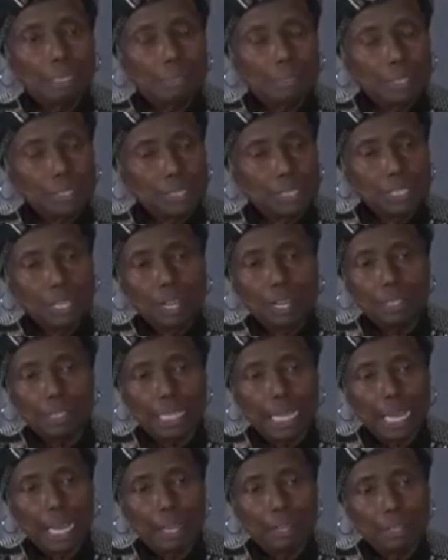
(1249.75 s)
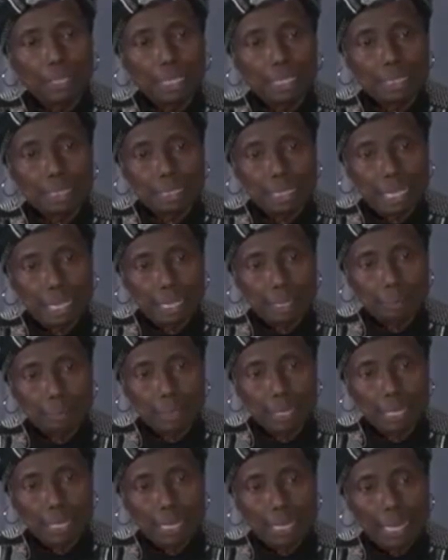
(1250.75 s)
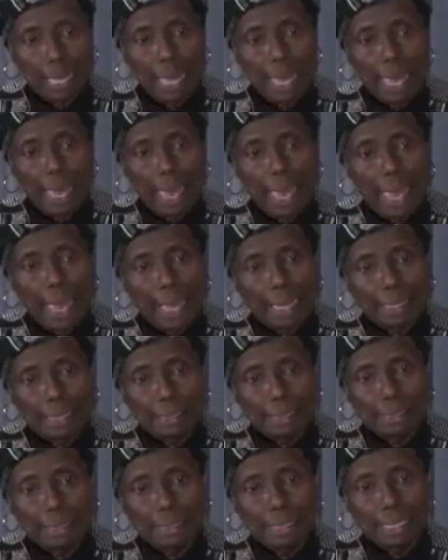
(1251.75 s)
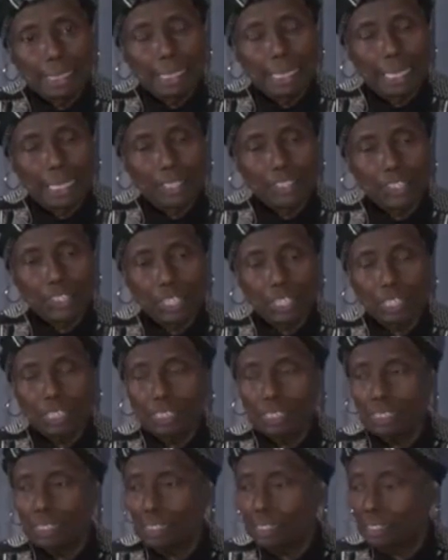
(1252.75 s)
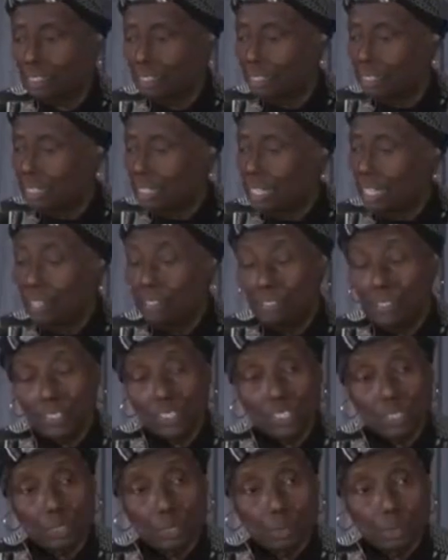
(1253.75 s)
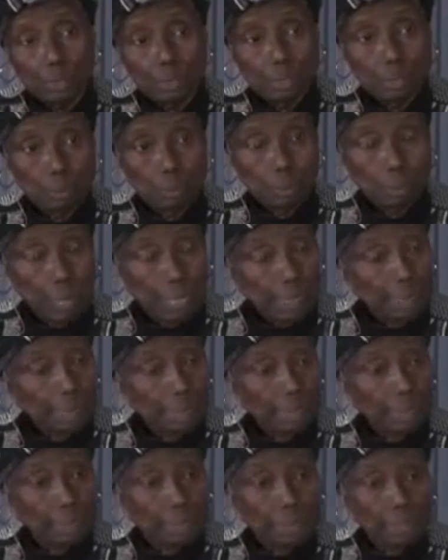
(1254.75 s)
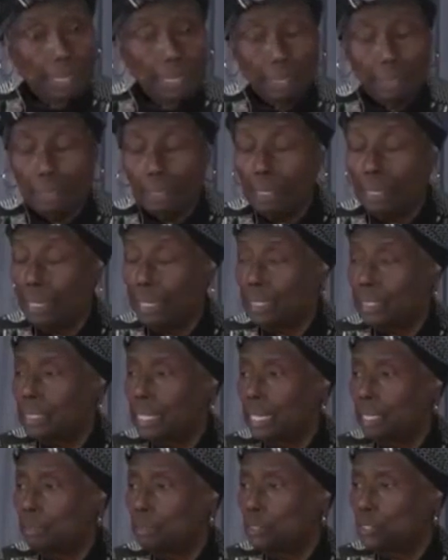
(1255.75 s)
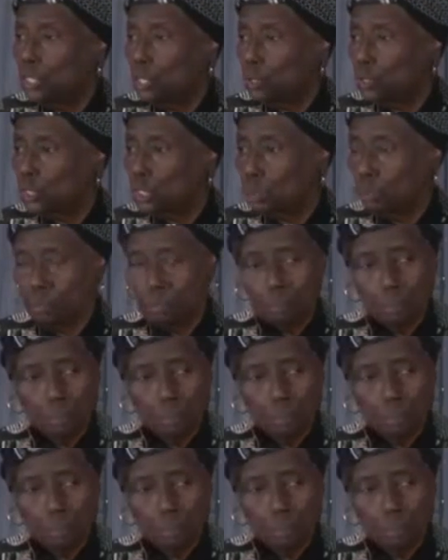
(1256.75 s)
This doll now is named Alan Elijah. This white doll now is named Joseph.